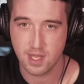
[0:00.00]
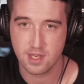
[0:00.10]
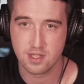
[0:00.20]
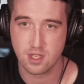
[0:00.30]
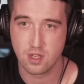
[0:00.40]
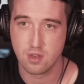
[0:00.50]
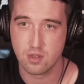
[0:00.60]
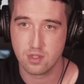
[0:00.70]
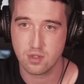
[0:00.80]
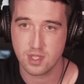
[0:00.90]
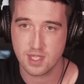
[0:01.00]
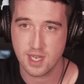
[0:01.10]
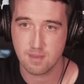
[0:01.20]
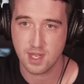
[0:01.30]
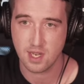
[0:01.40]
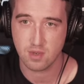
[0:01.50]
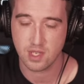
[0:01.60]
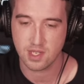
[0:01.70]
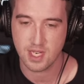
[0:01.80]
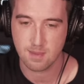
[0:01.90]
So doing the same thing, we're
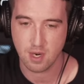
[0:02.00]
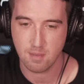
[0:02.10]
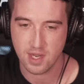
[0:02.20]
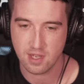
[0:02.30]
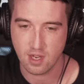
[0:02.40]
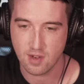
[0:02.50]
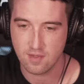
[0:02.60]
gonna keep our MIDI off.